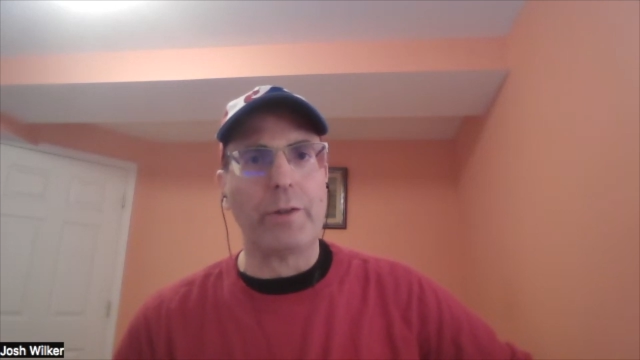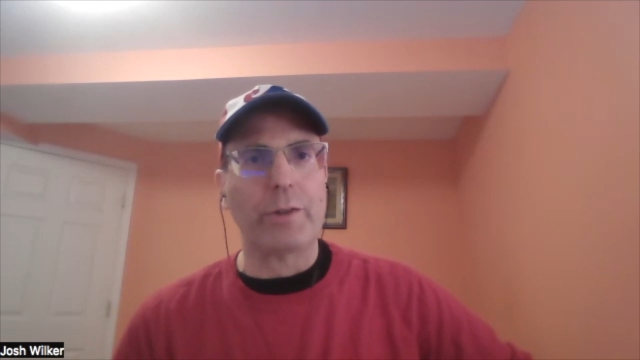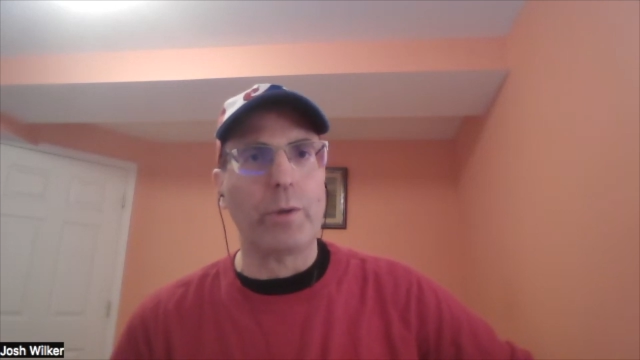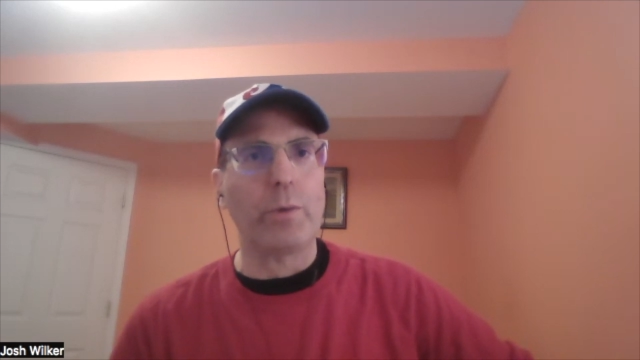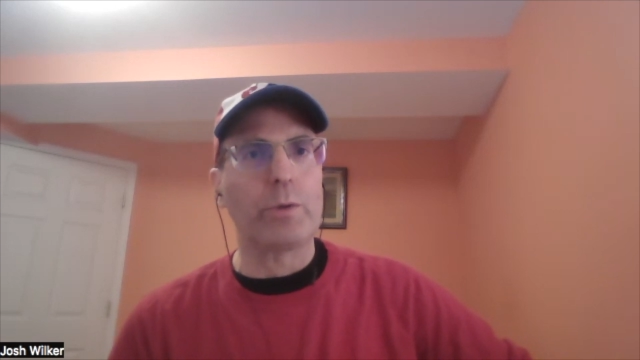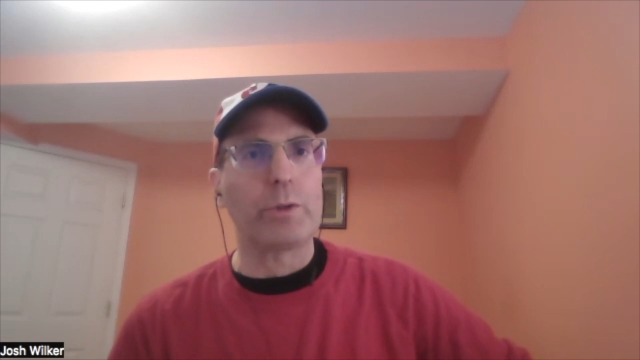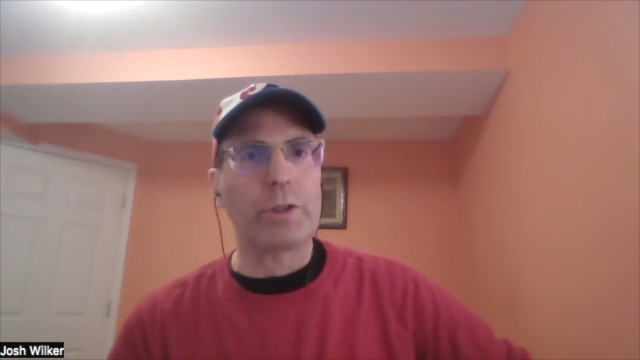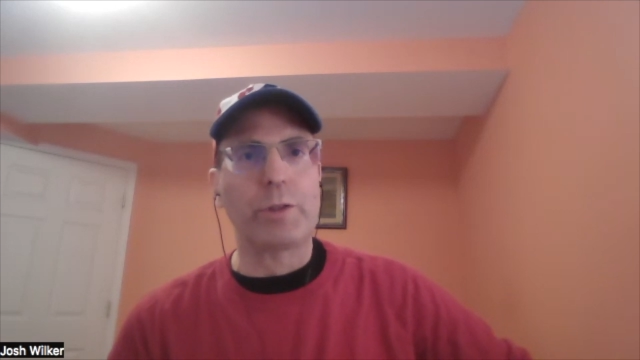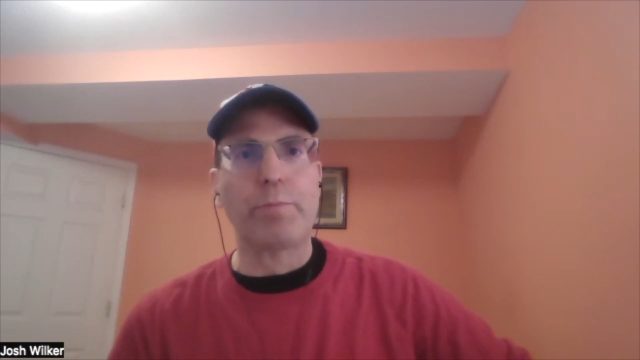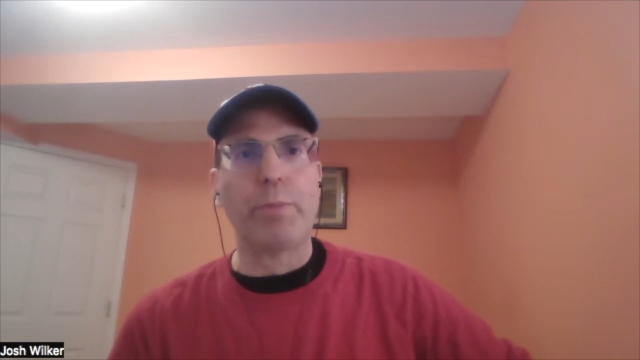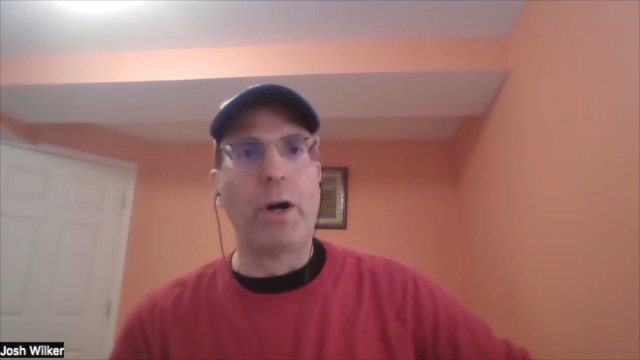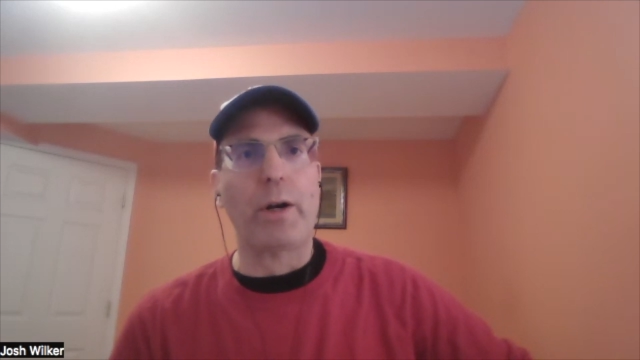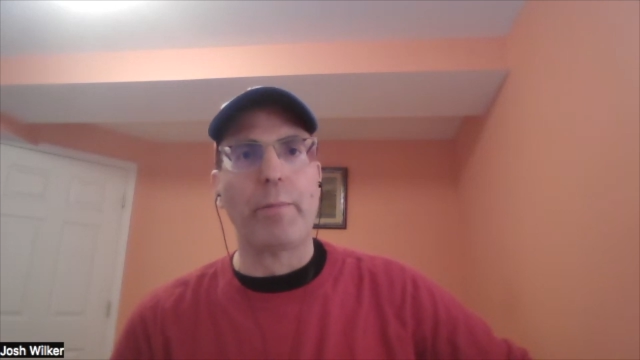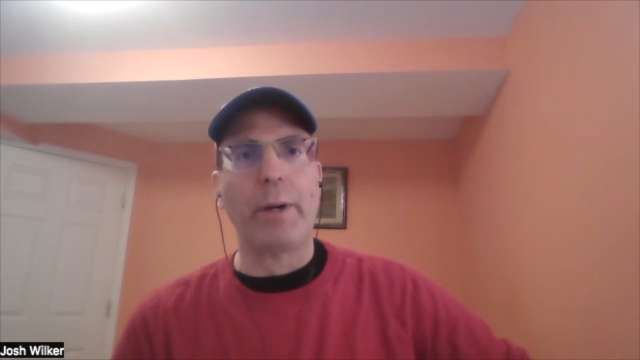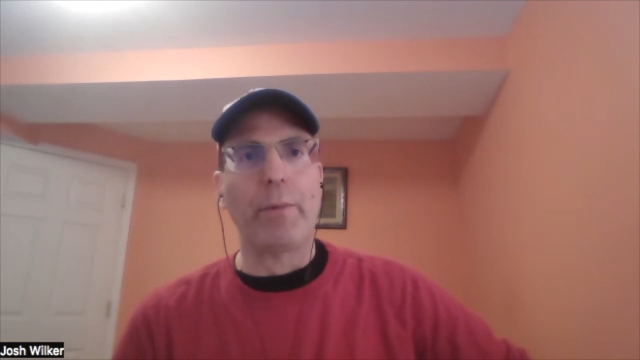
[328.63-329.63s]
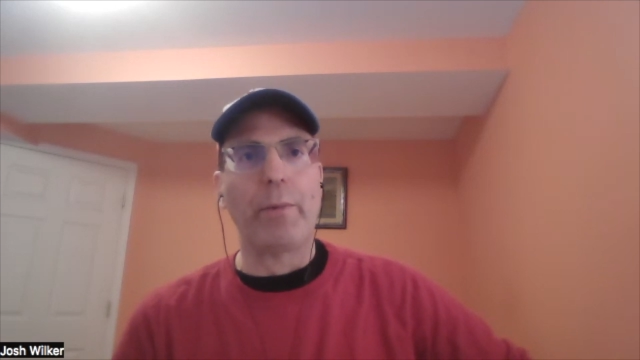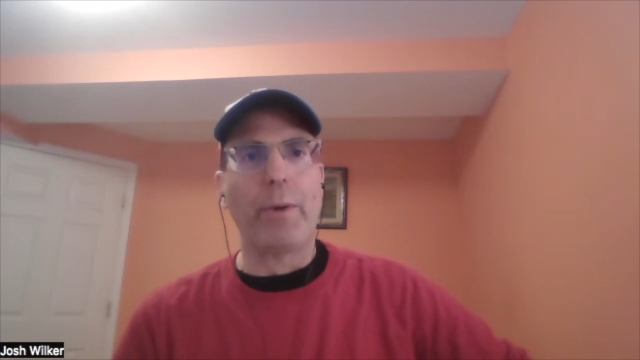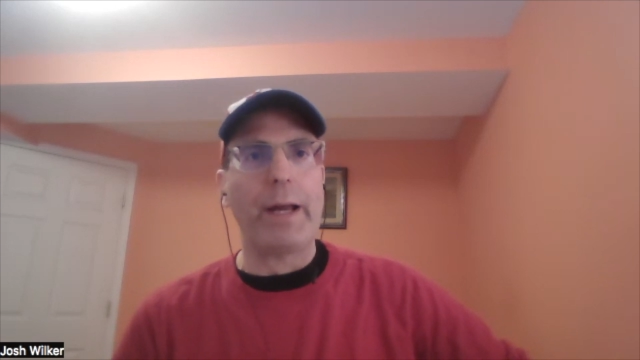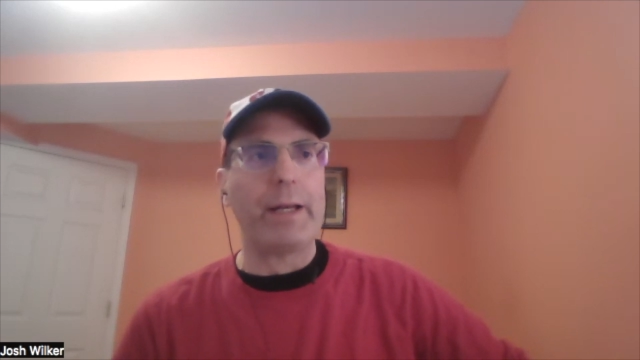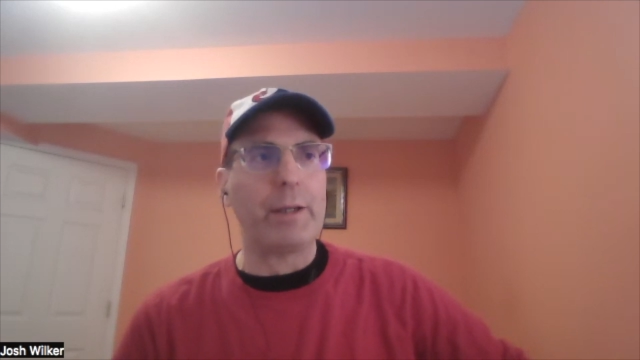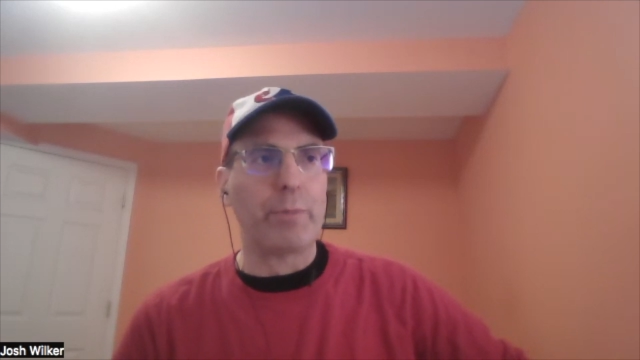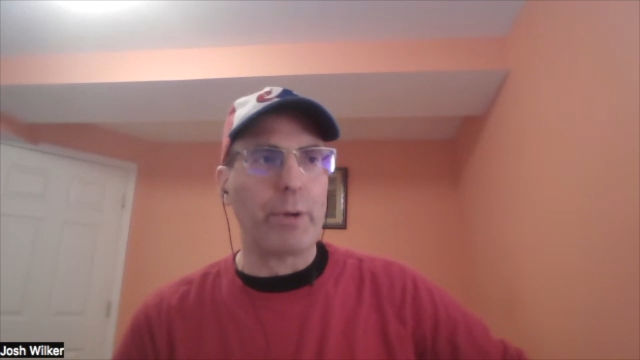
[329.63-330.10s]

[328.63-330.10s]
So it was just part of my writing